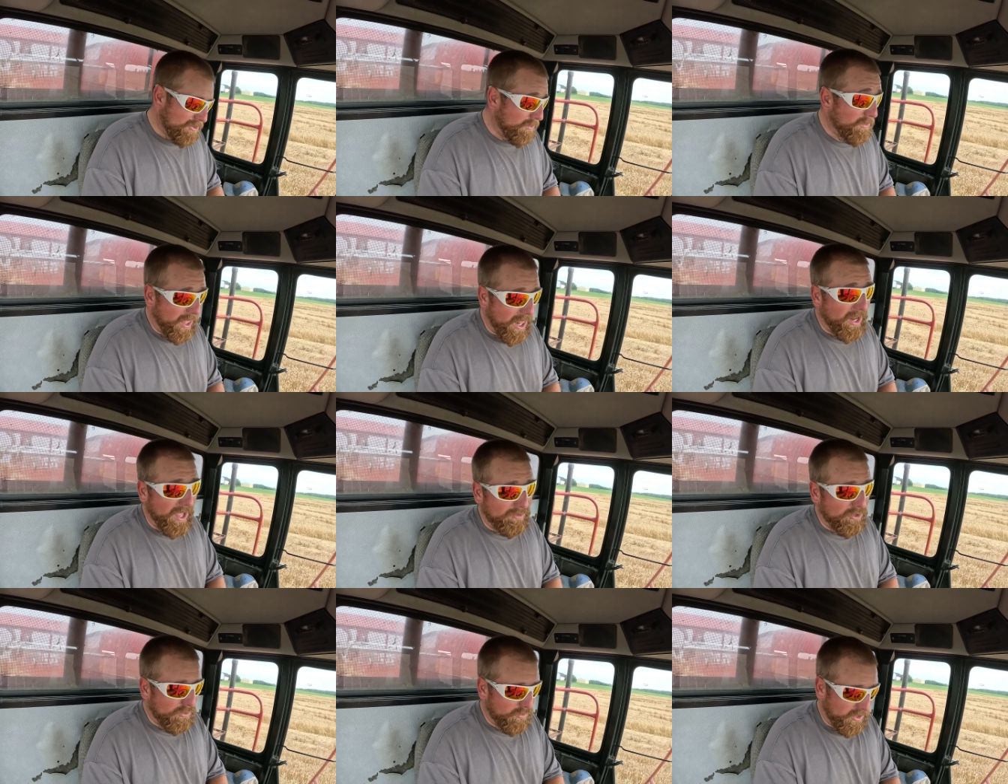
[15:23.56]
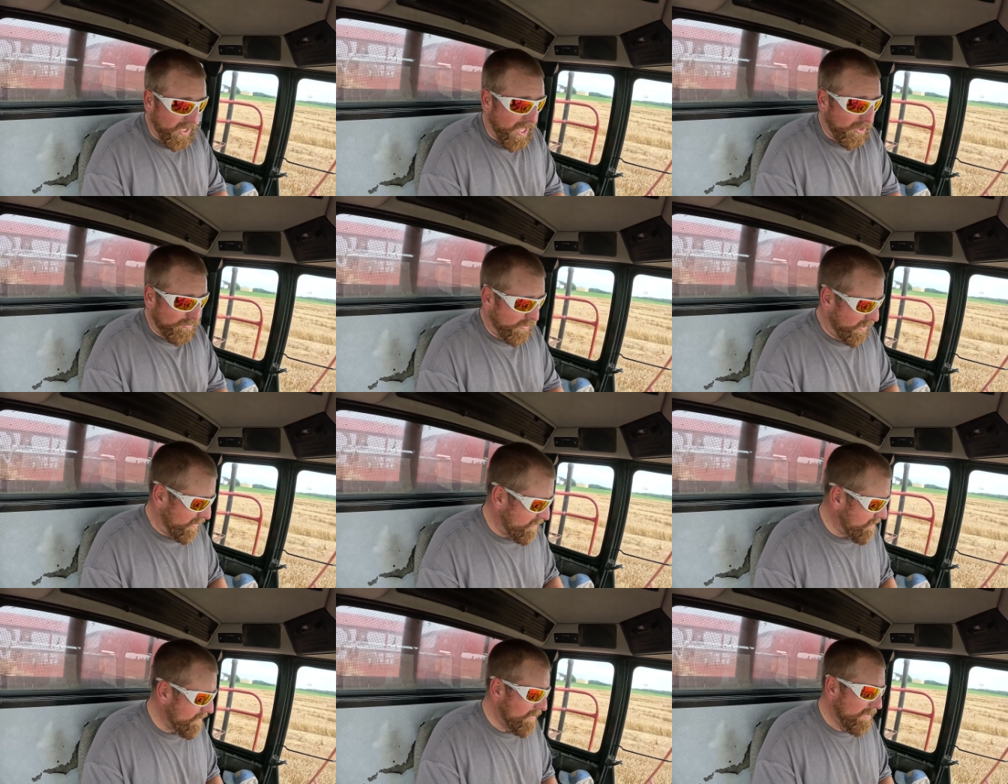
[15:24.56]
so that'll have to go for cattle feed.
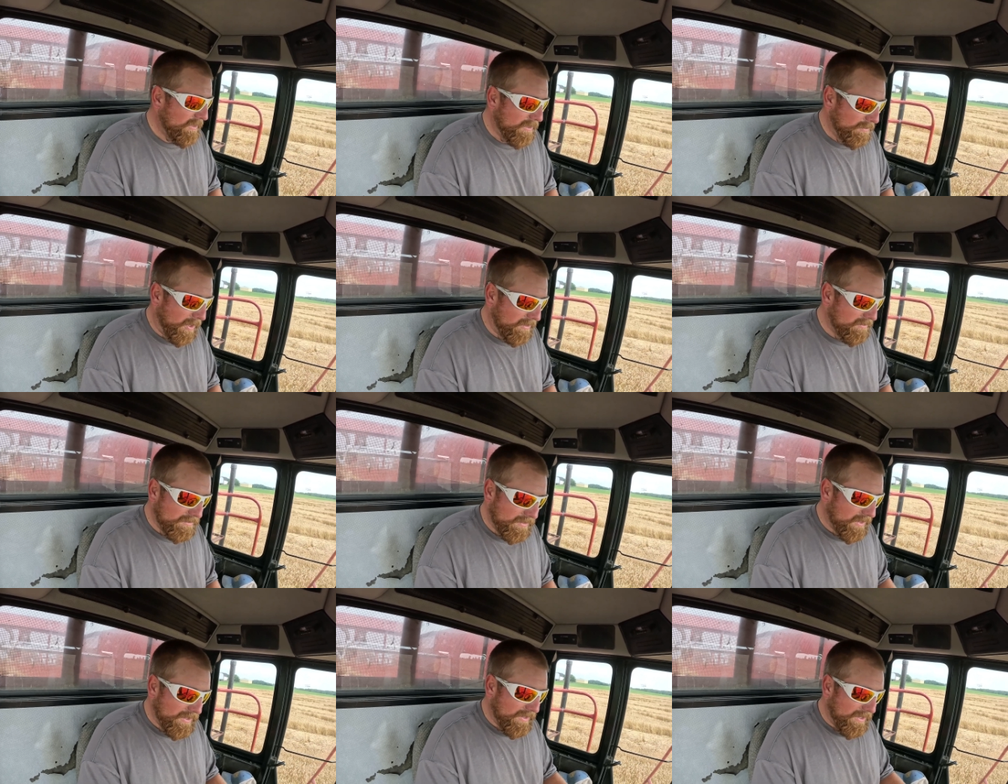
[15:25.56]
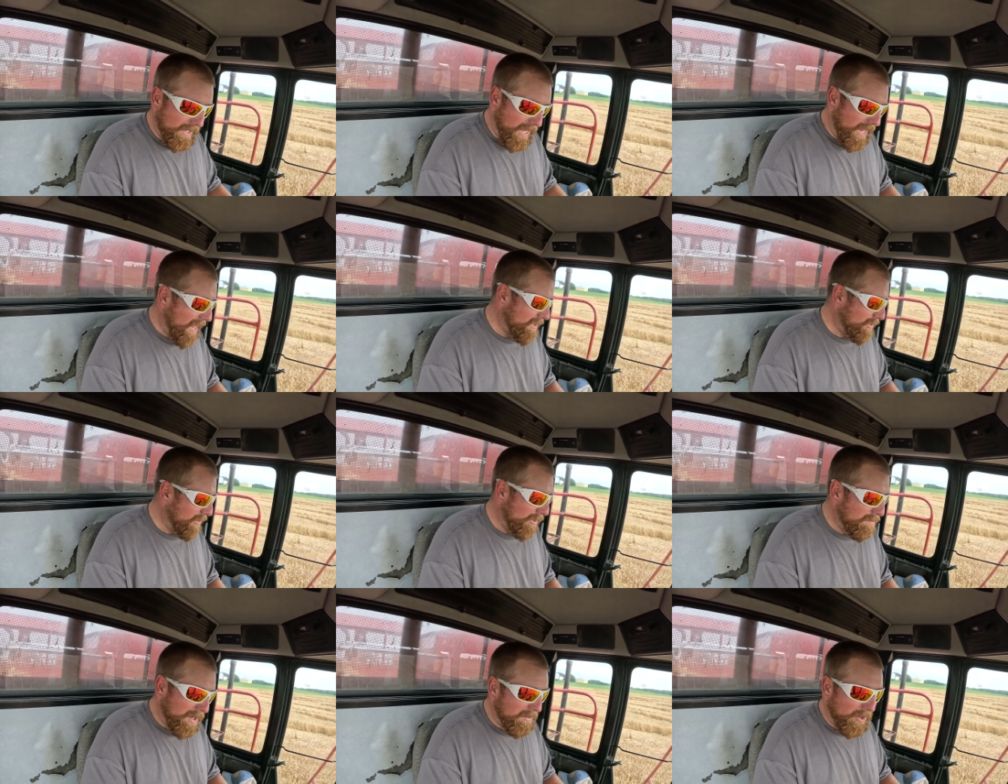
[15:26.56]
But yeah, that's a
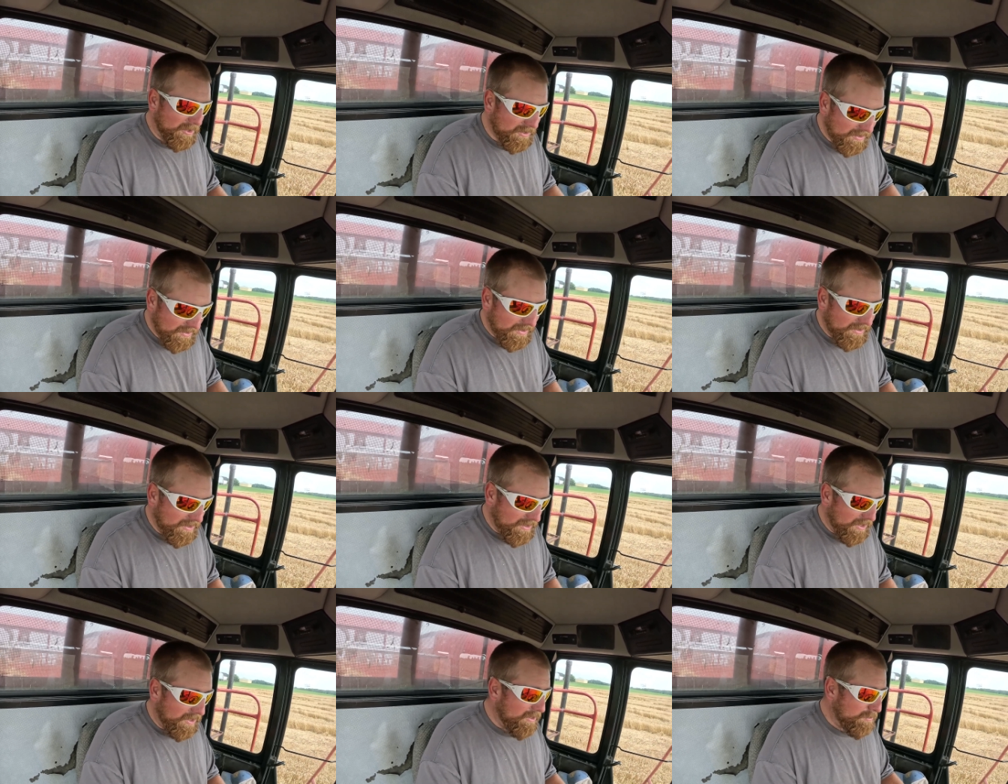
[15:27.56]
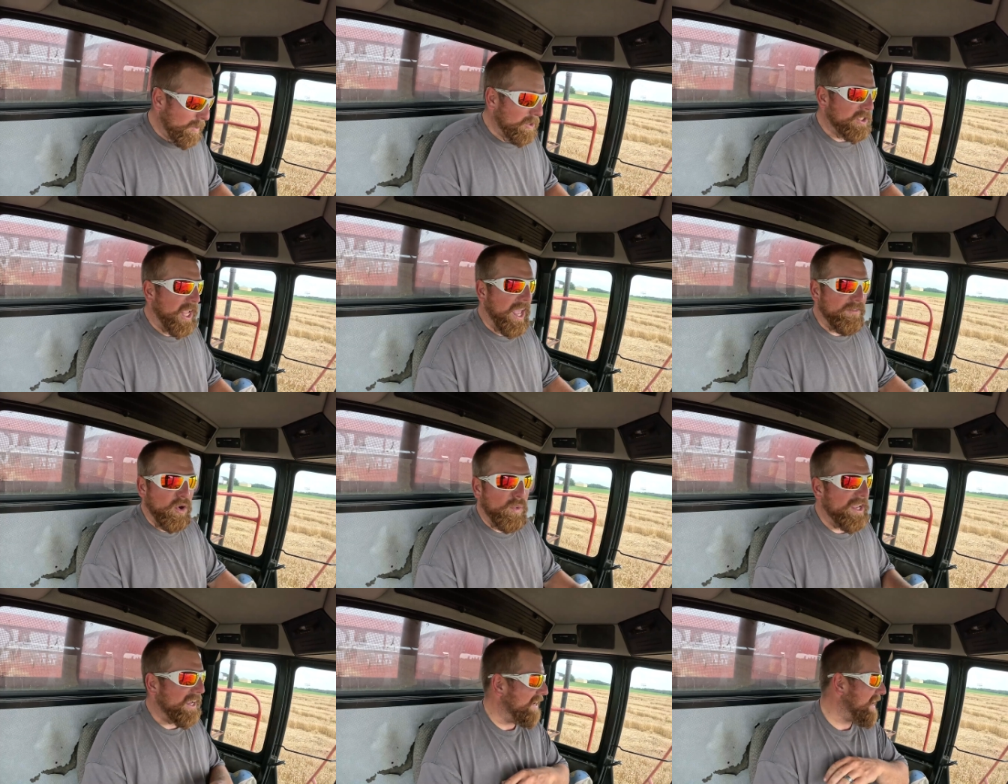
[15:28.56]
real bummer. Supposed to have a
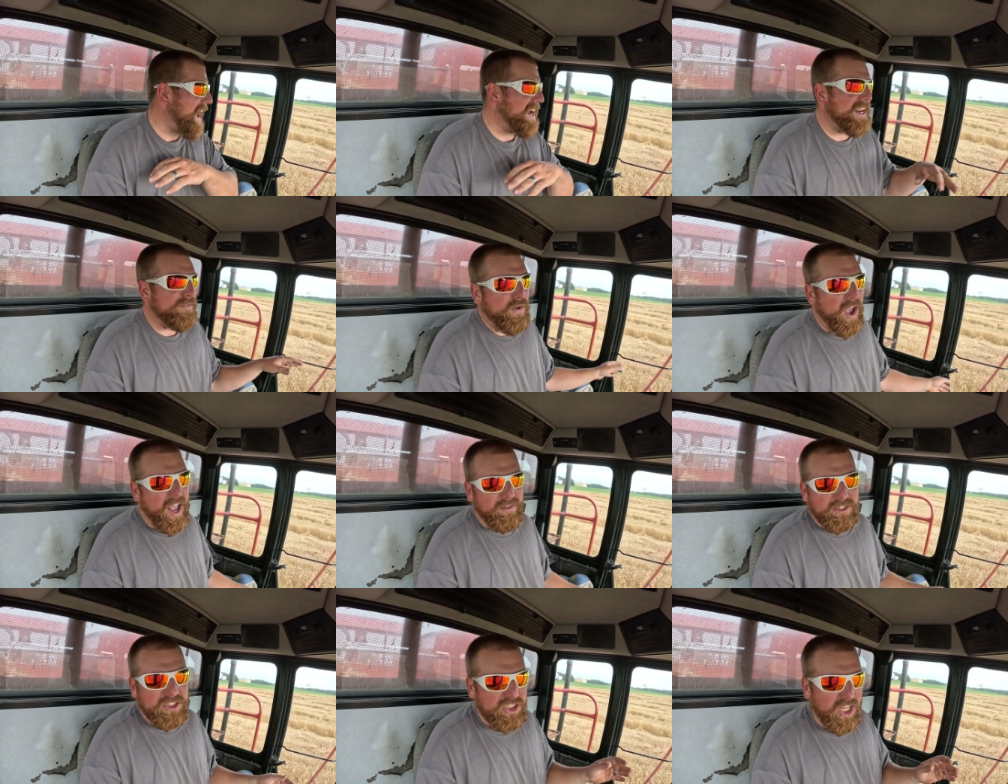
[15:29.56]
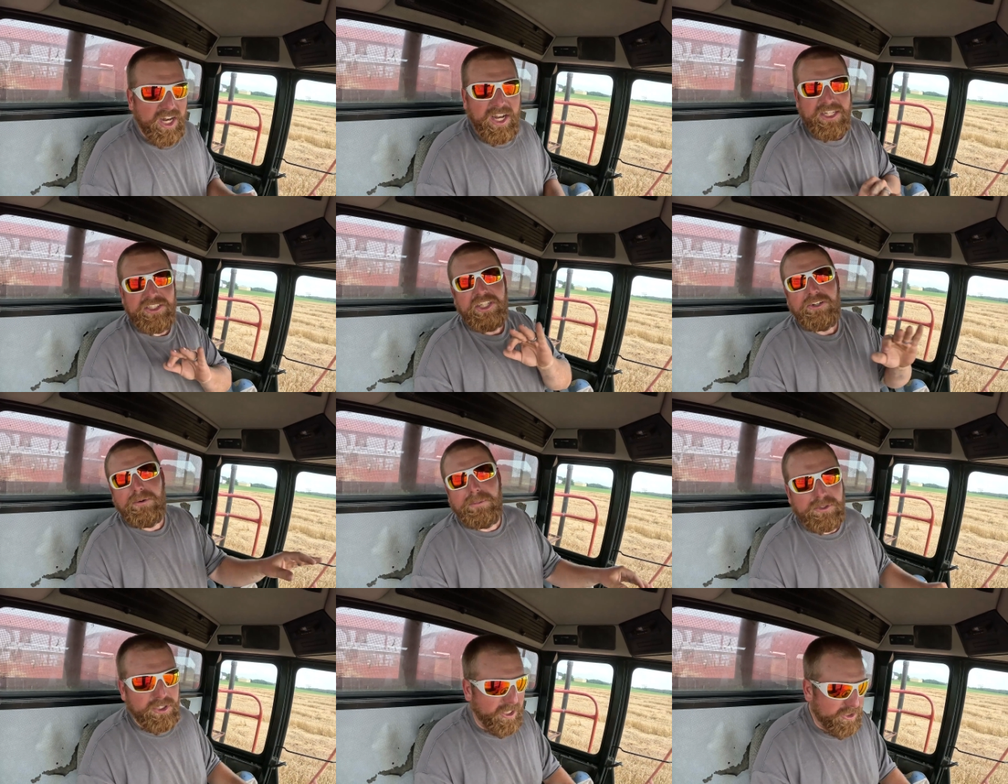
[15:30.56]
week of 95 and sunny,
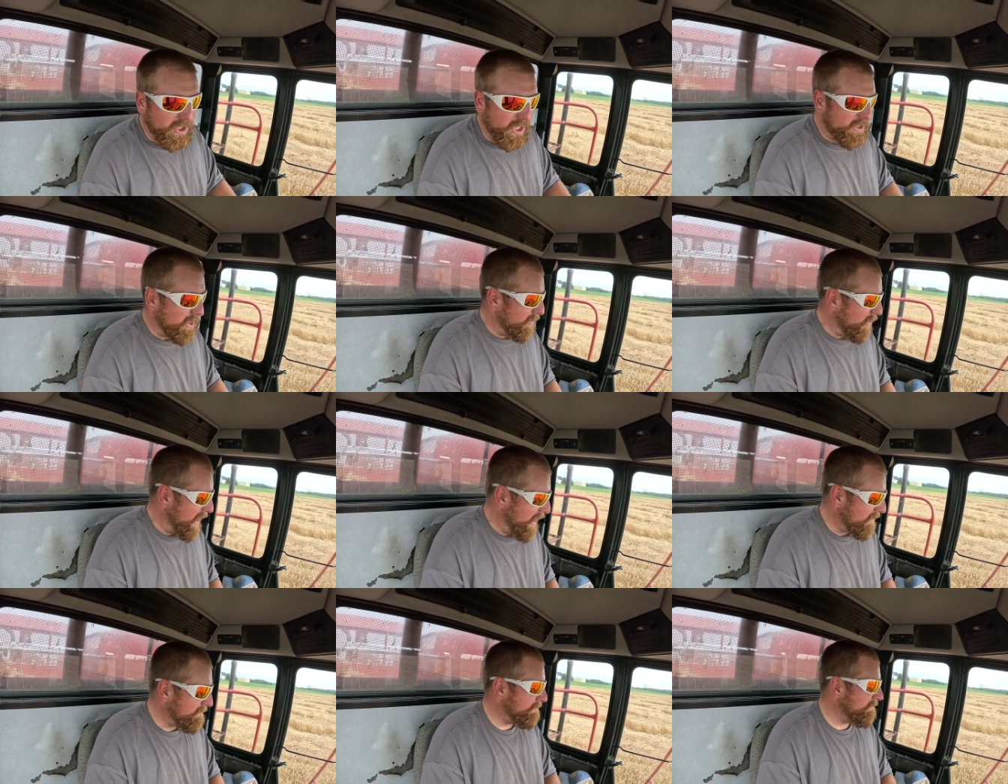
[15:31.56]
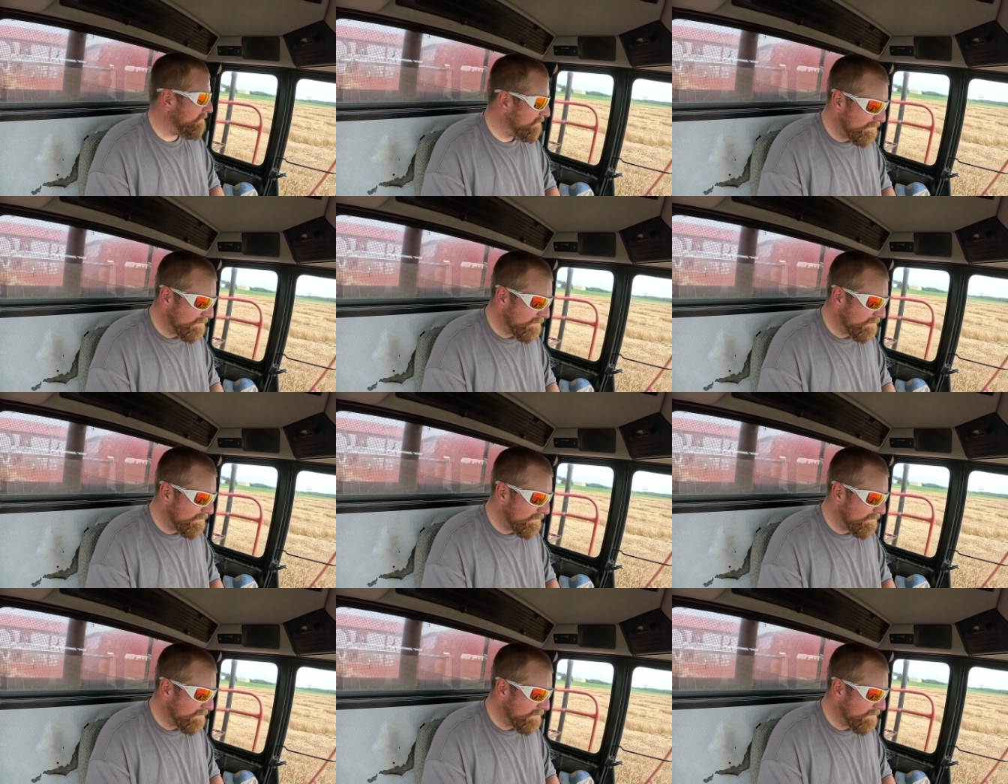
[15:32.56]
0% chance of rain.